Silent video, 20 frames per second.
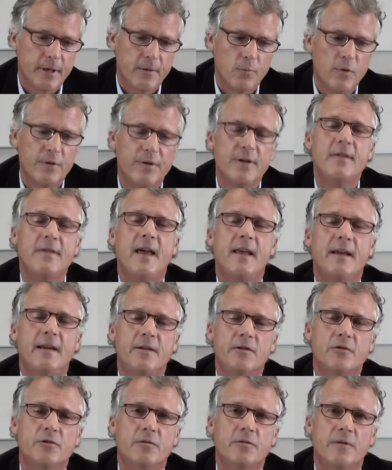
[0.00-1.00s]
within that
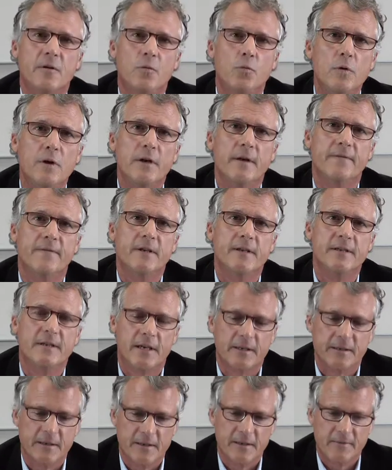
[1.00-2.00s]
industry would have
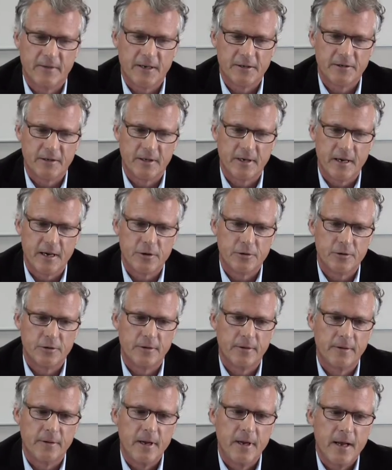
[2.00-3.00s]
conducted an
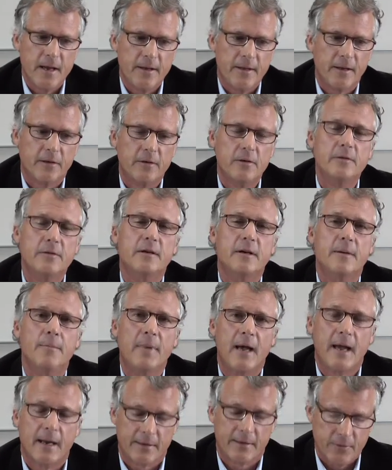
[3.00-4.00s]
investigation that could come
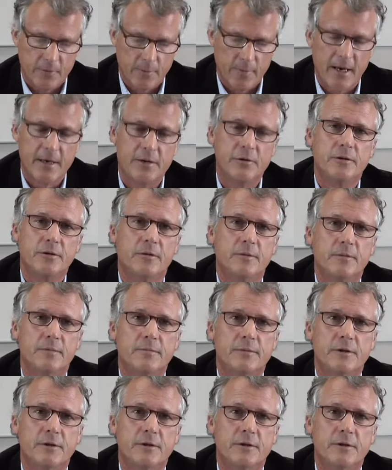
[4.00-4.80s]
back to bite you.